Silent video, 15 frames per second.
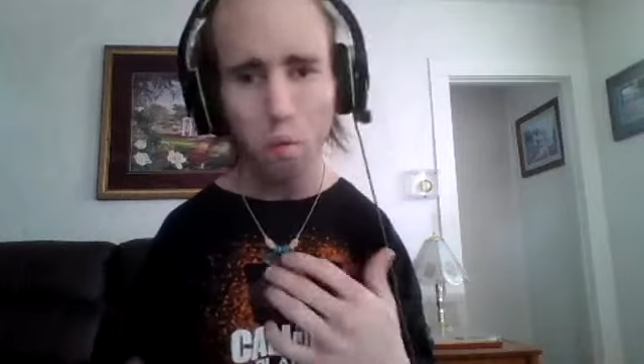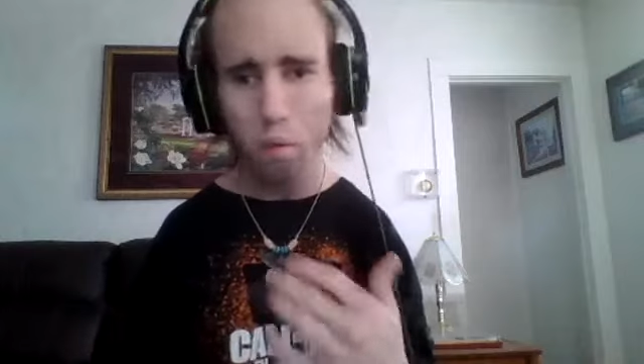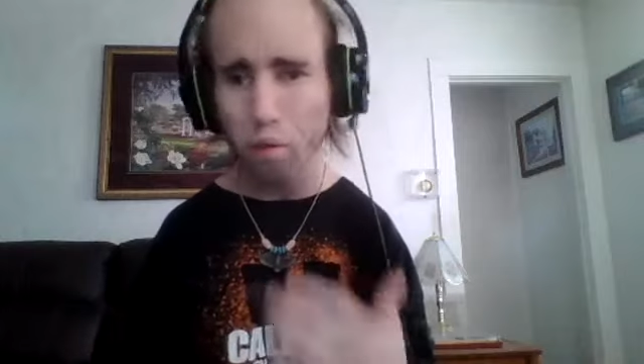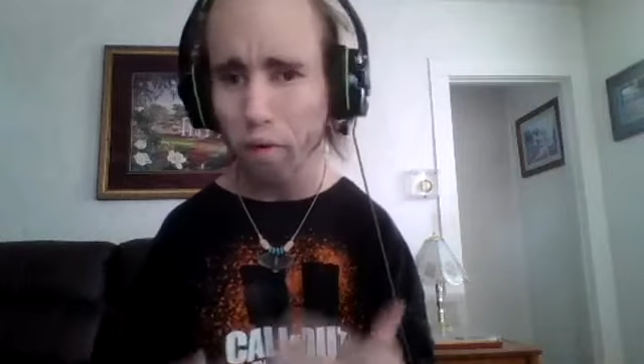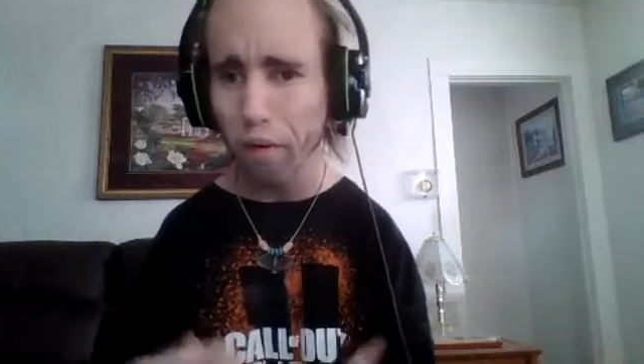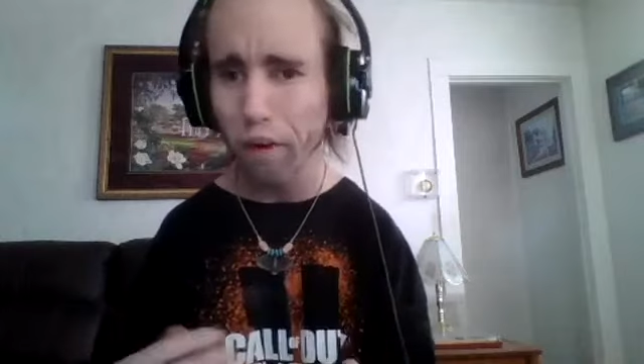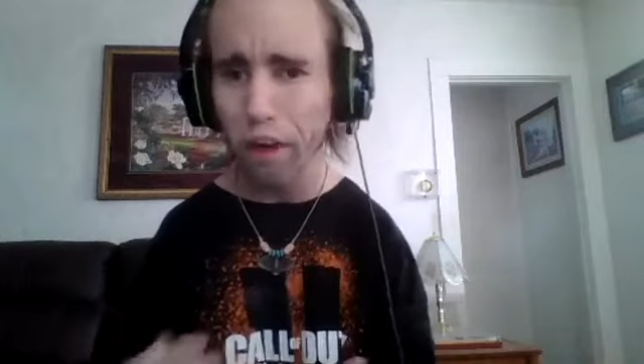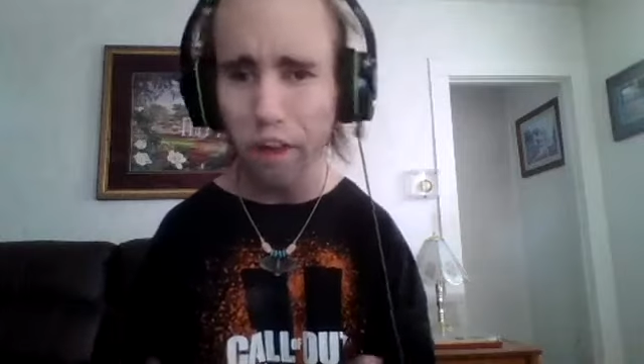
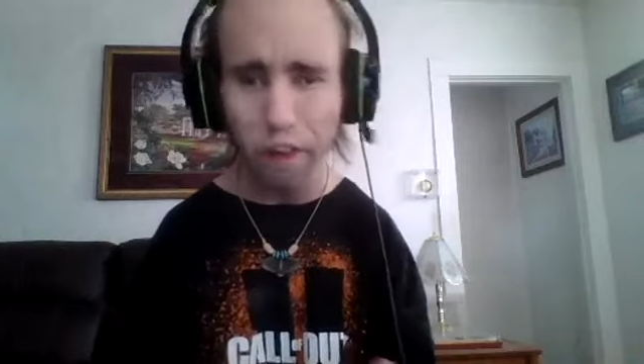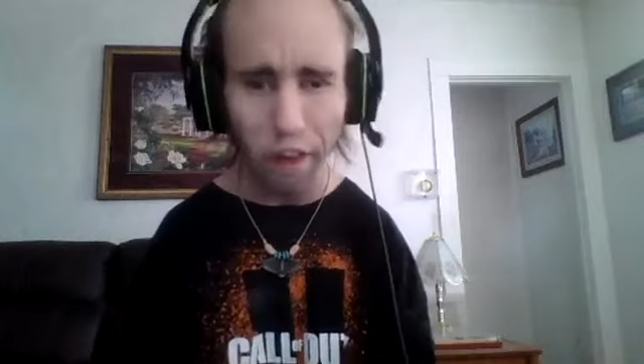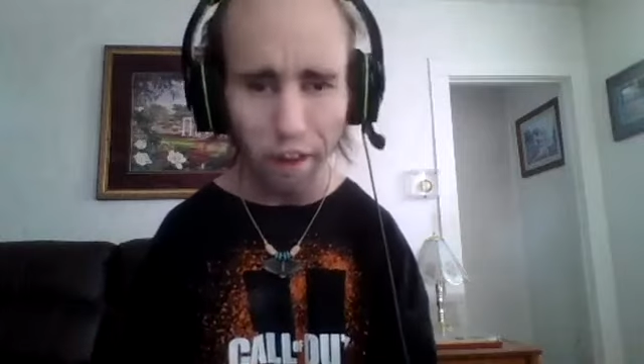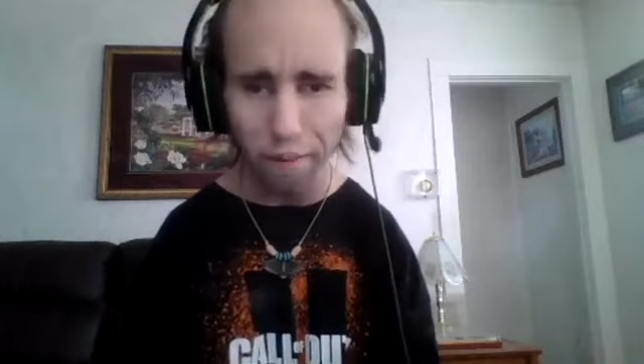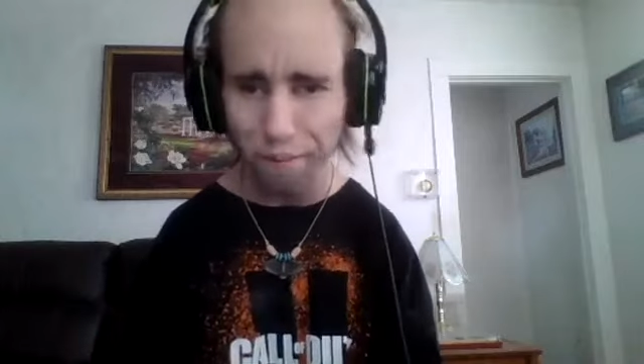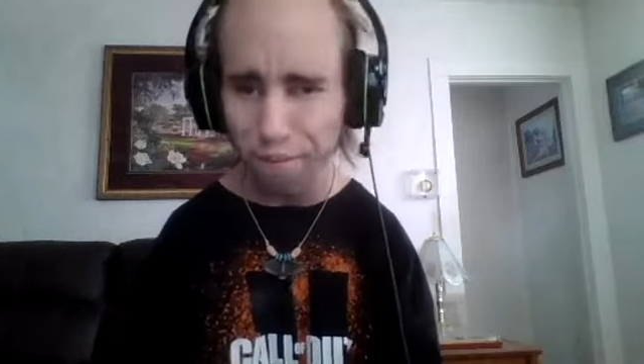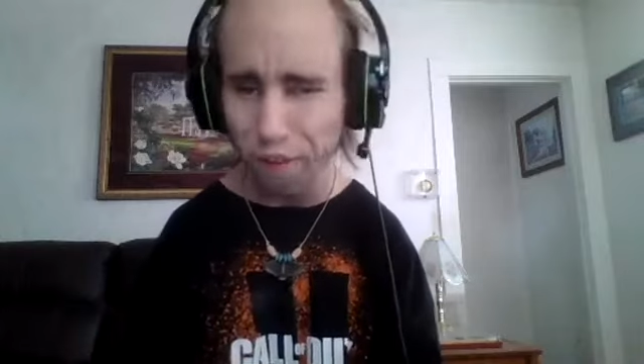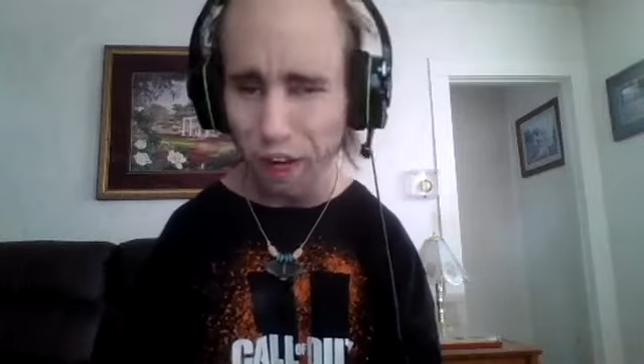pretty
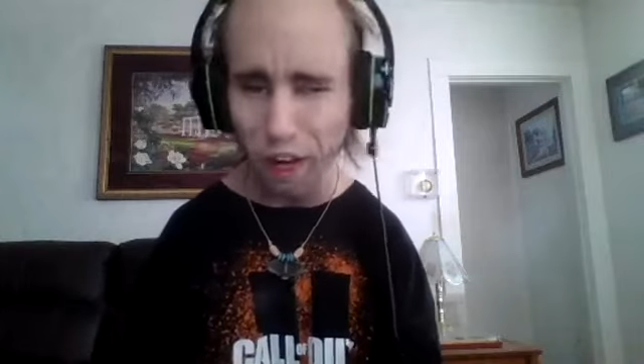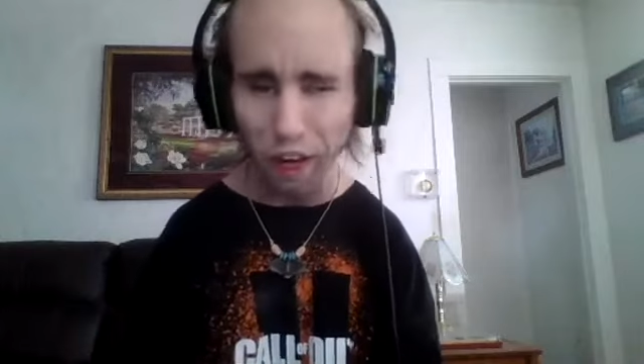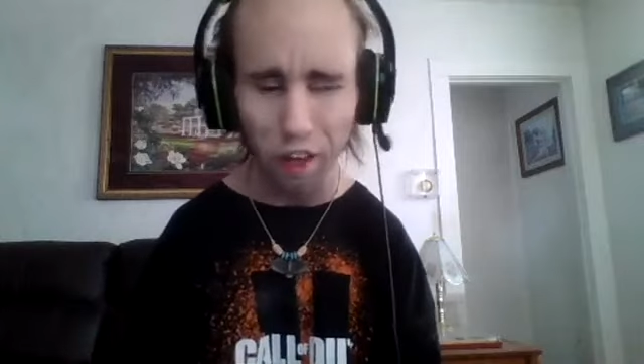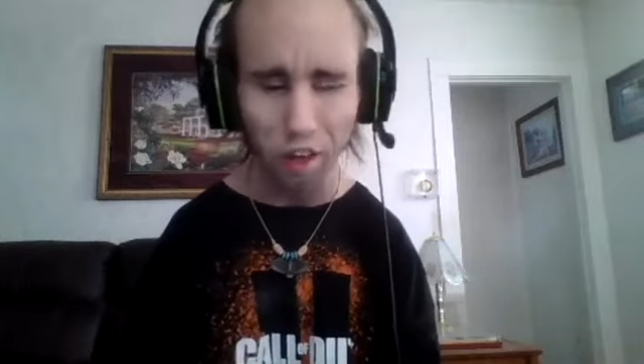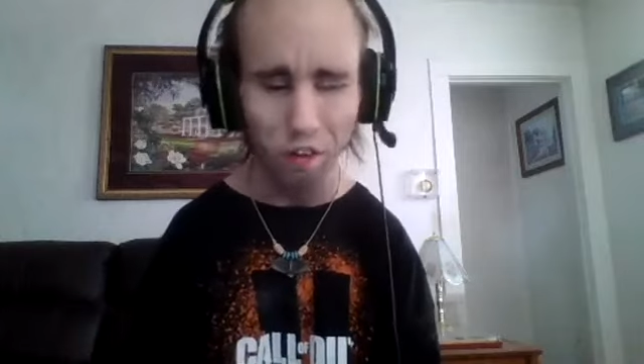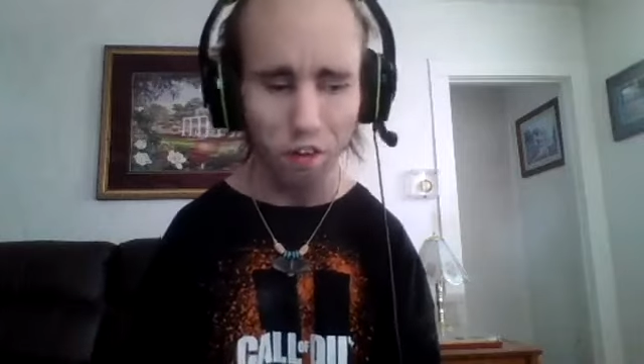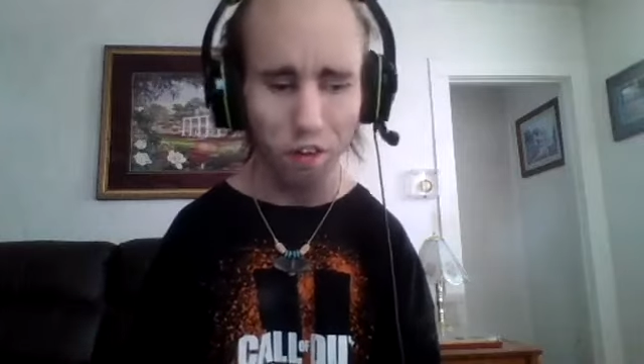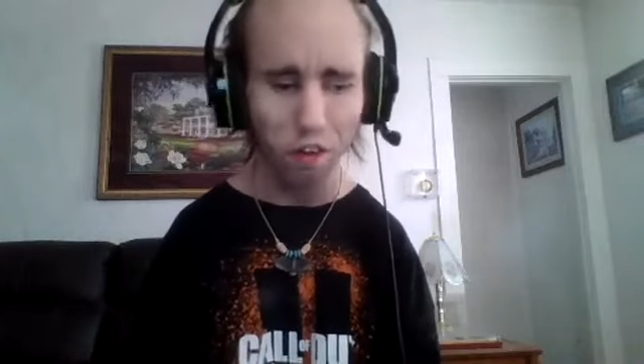damn
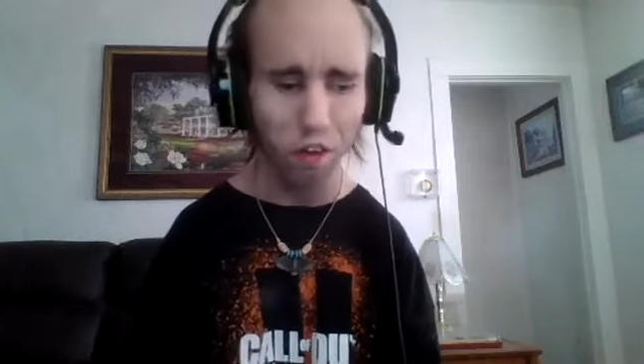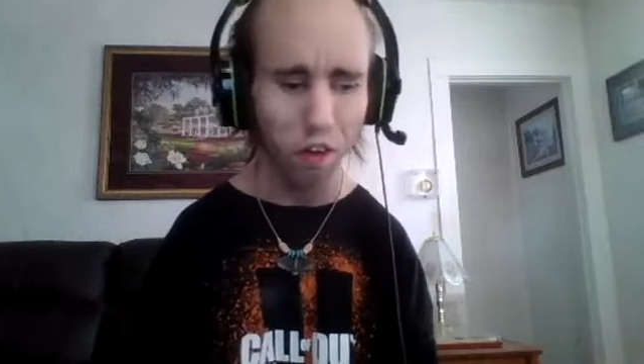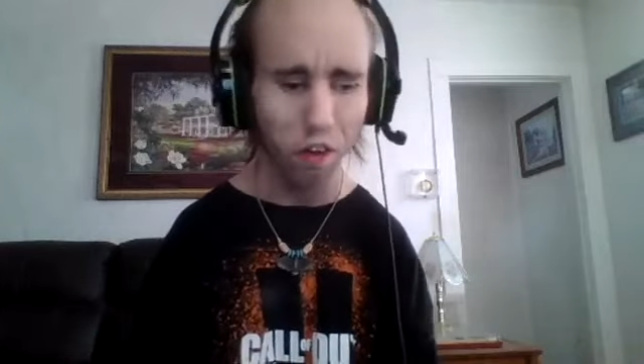fast.